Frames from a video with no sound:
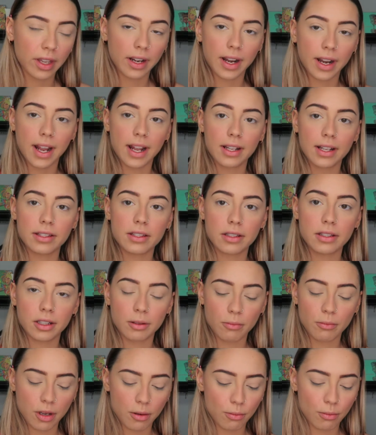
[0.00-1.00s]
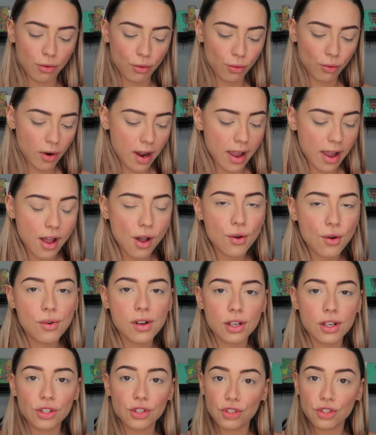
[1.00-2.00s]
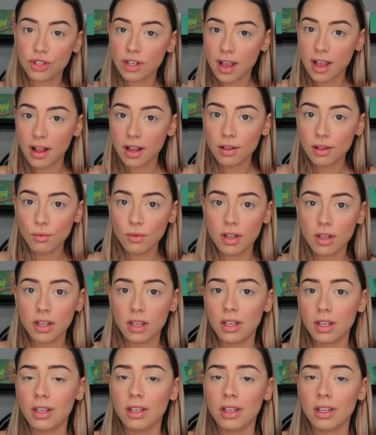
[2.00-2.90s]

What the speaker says: I'm gonna add some brow gel,